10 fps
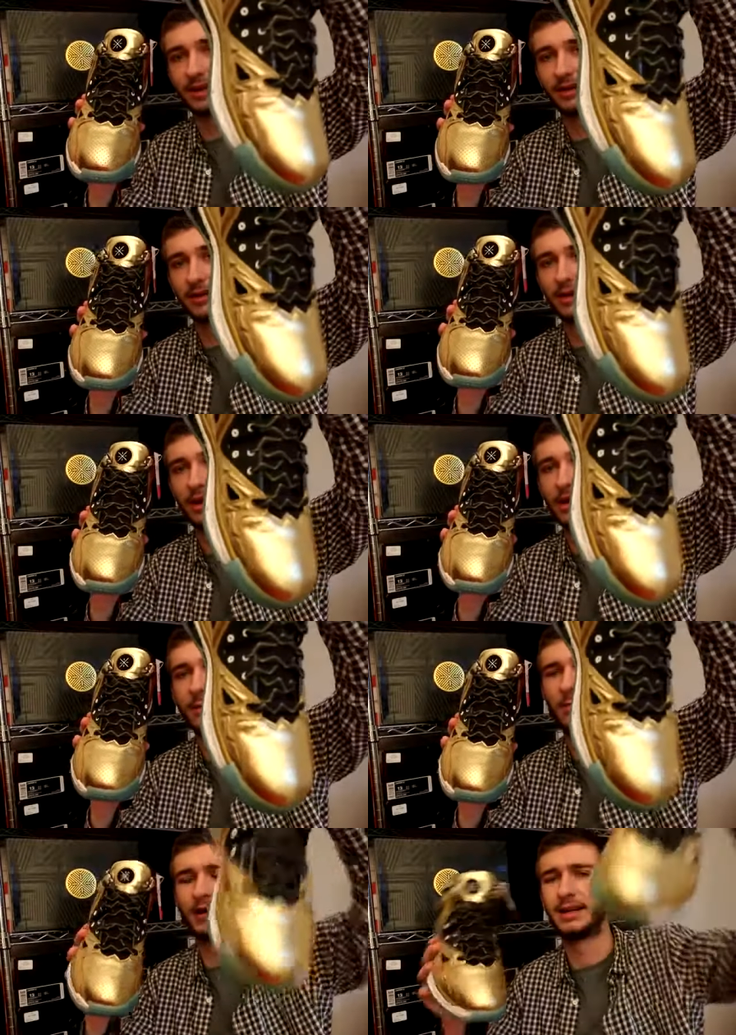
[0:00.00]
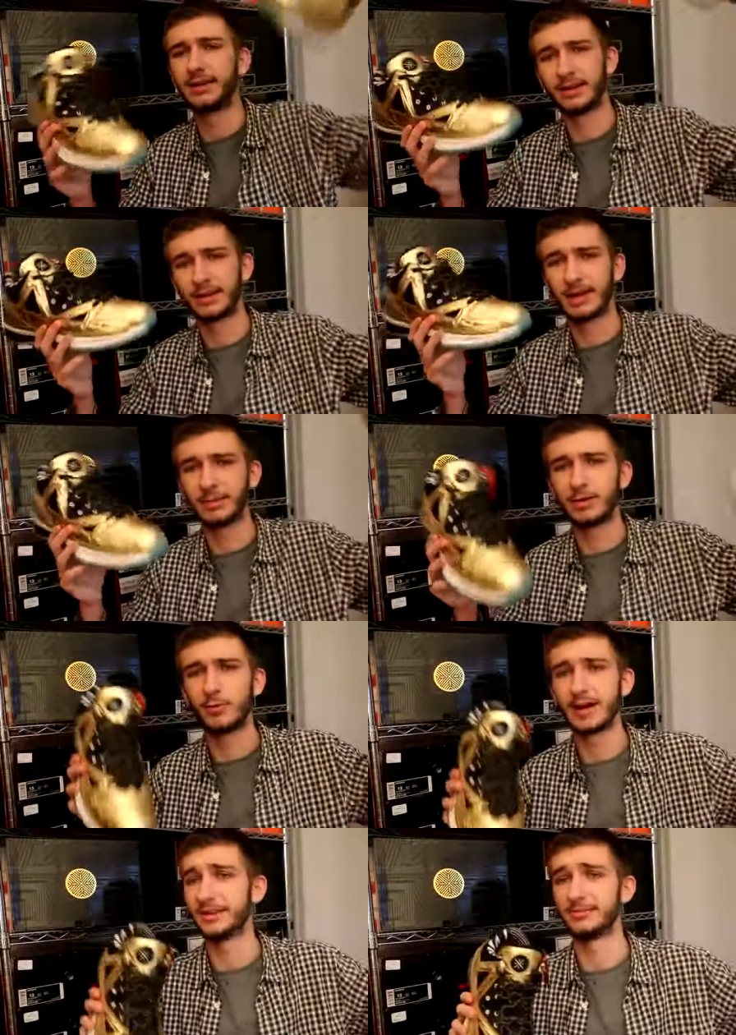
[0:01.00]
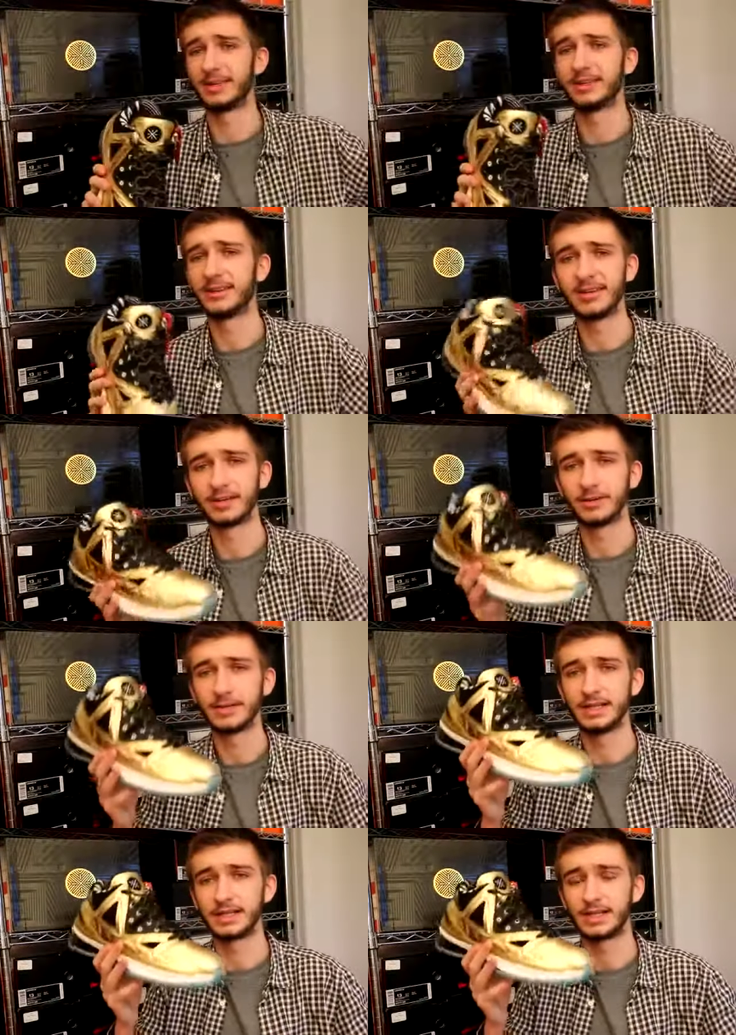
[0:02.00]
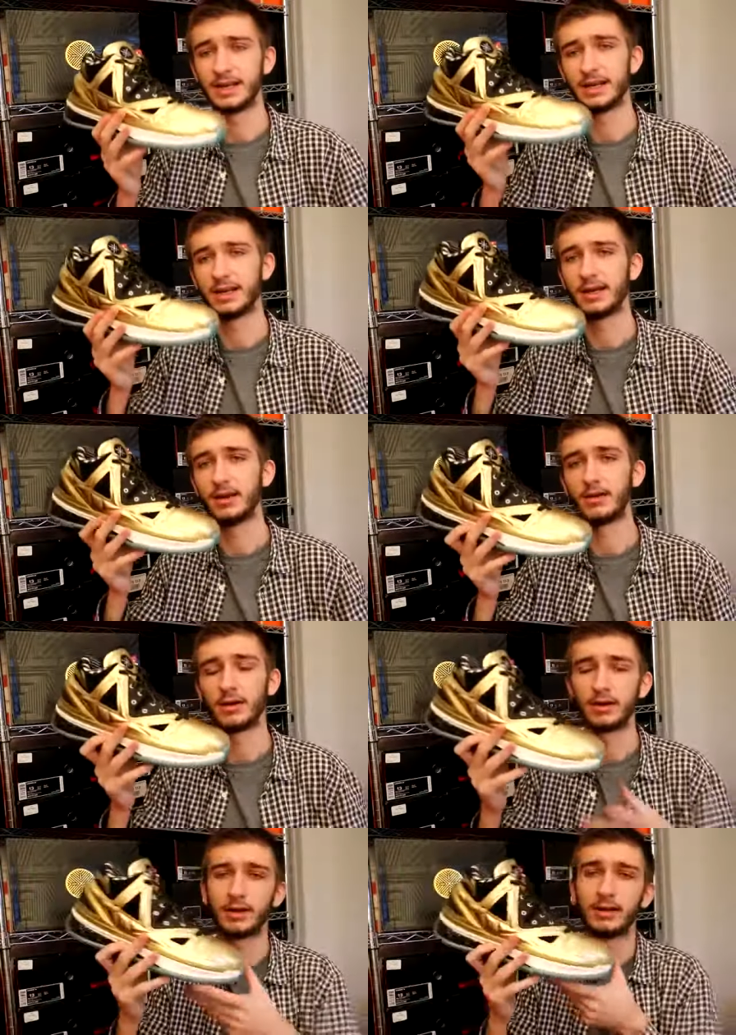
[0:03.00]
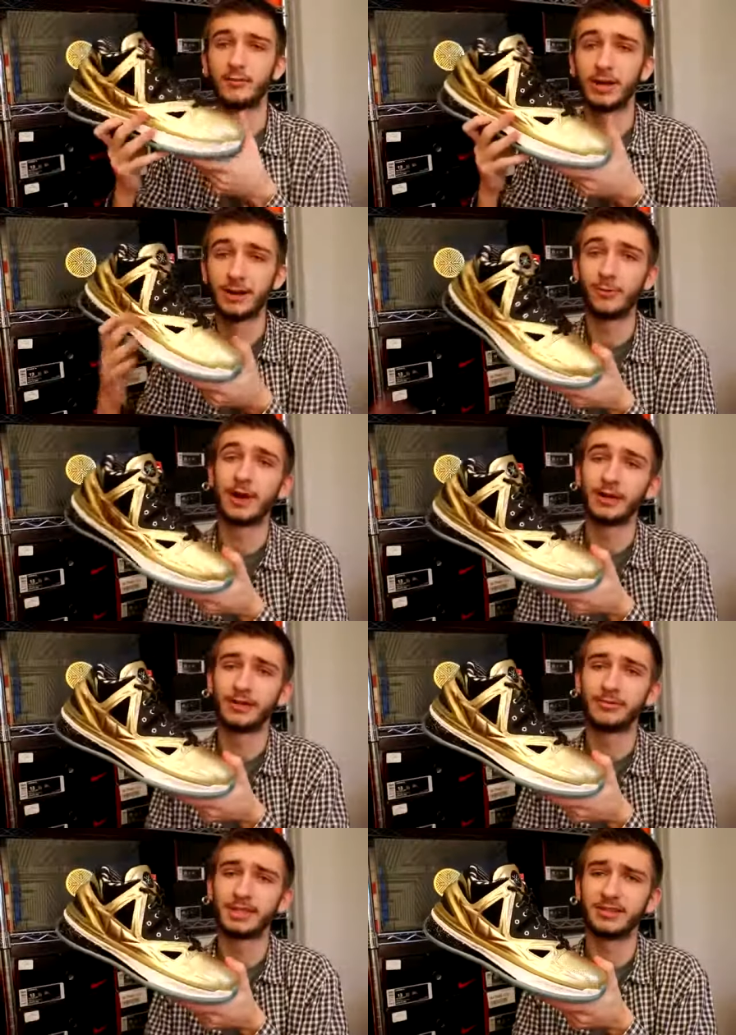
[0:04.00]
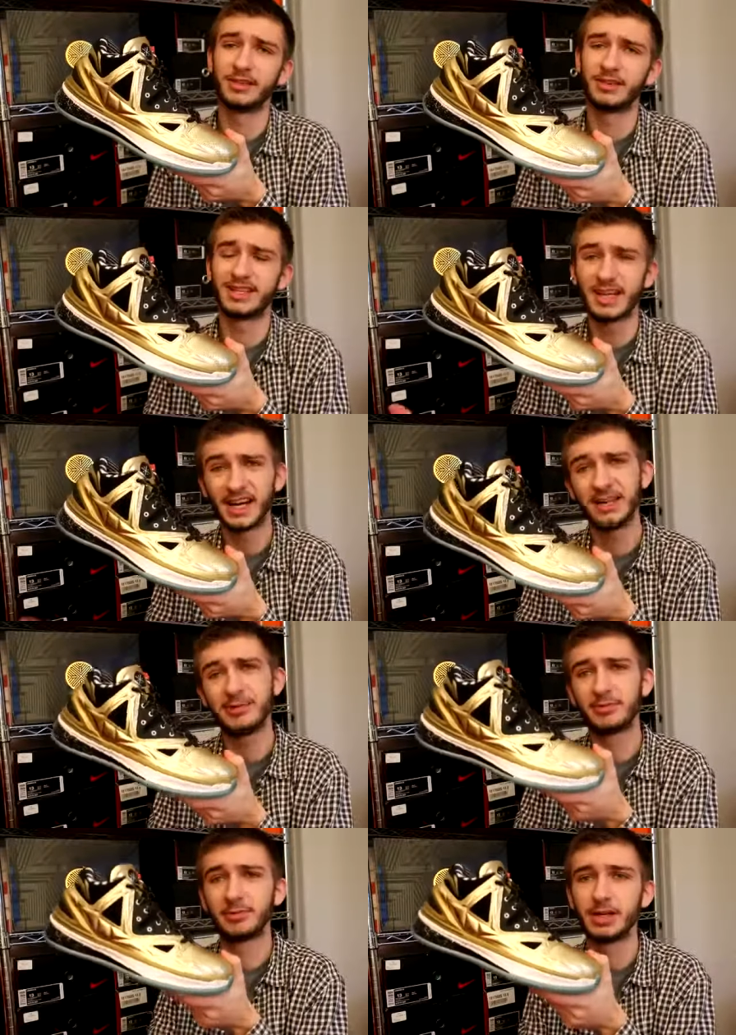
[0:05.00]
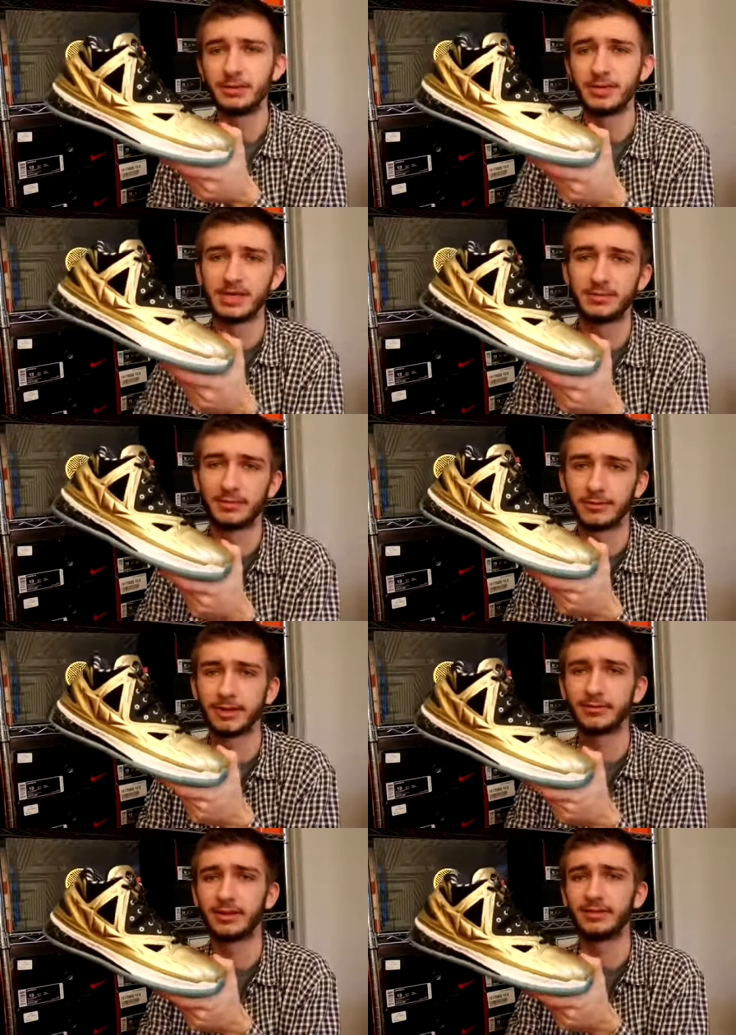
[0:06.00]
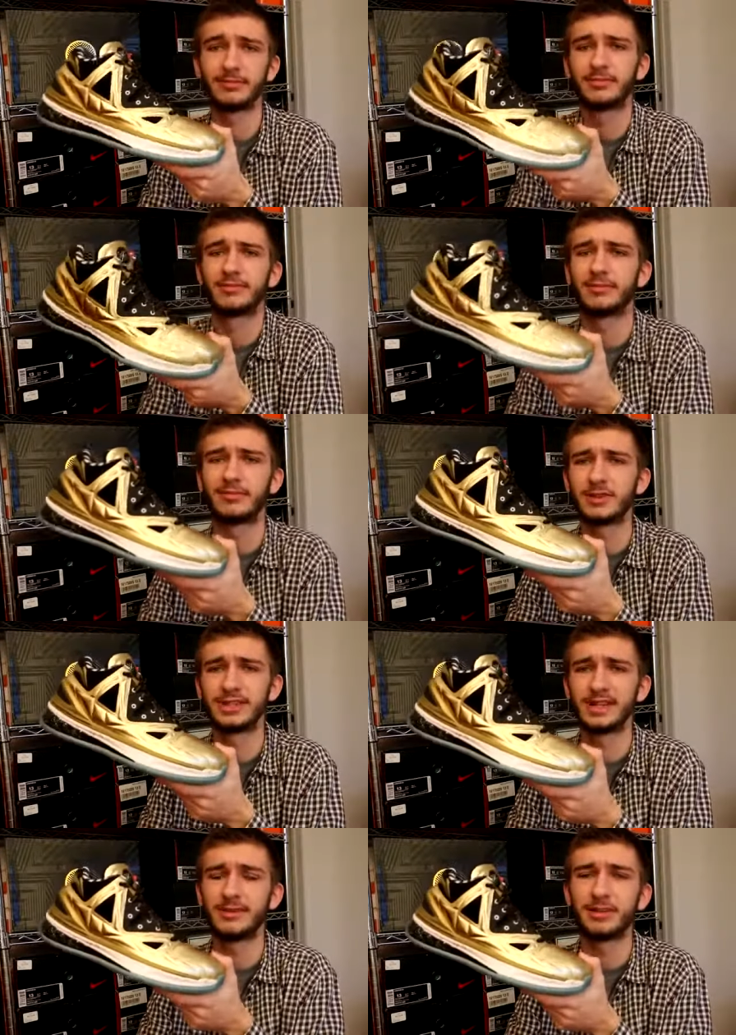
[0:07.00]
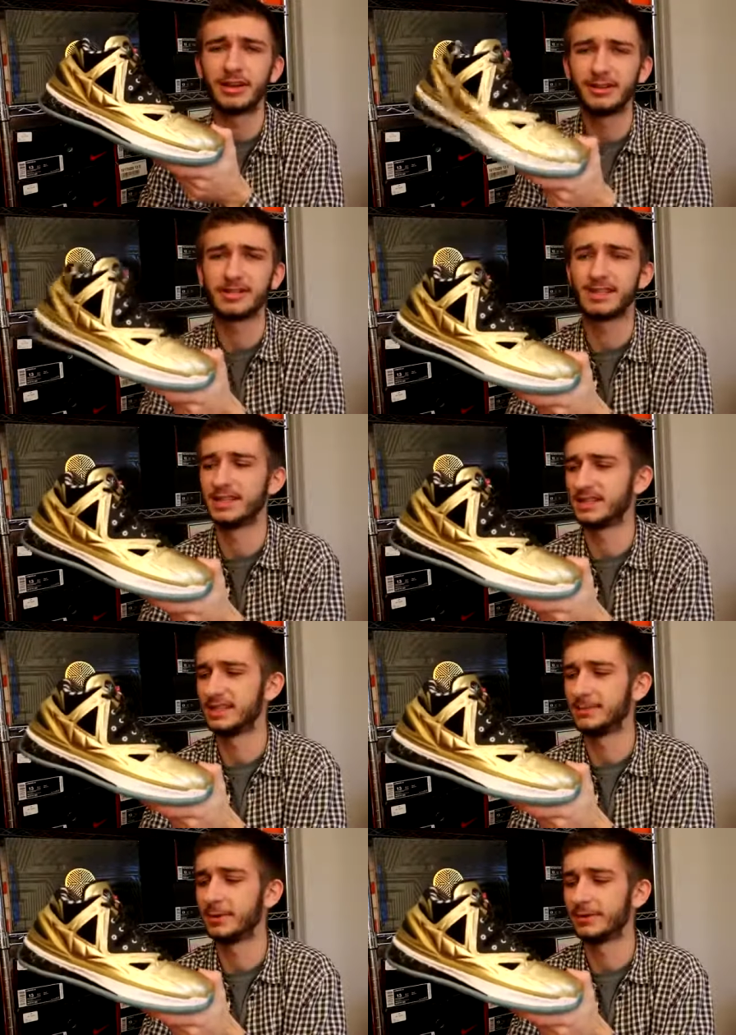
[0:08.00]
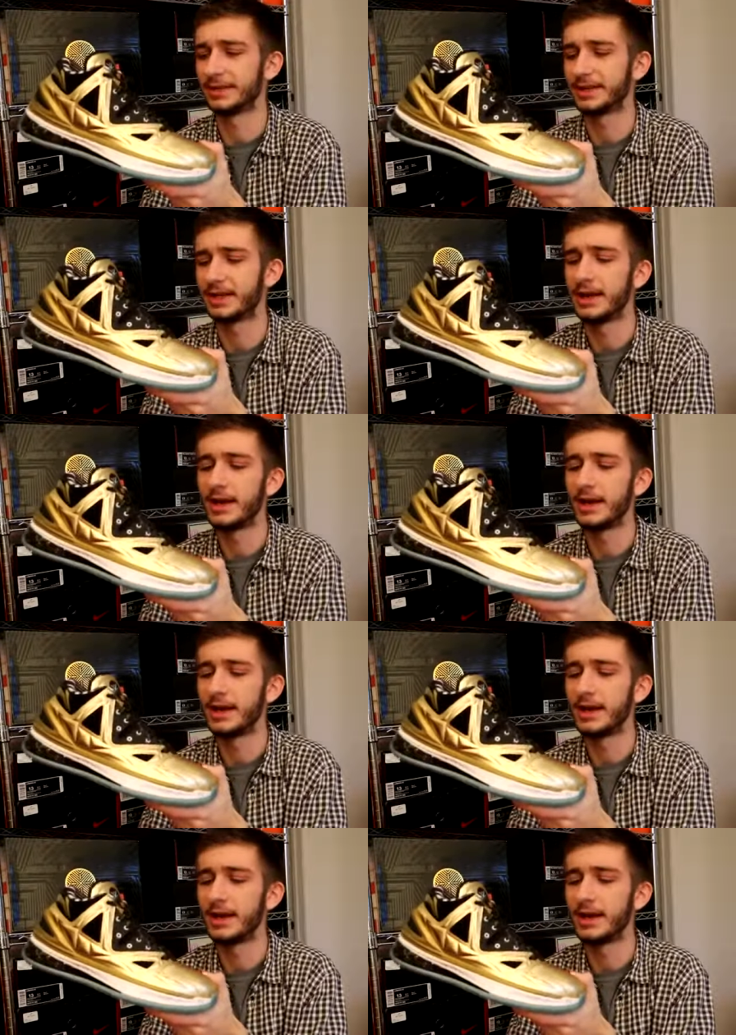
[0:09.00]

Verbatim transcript: there, but I'm gonna wear them. Like, they're gonna crease when I wear them, so if they're a tiny bit pre-creased before I wear them, once again, I'm not losing any sleep over it.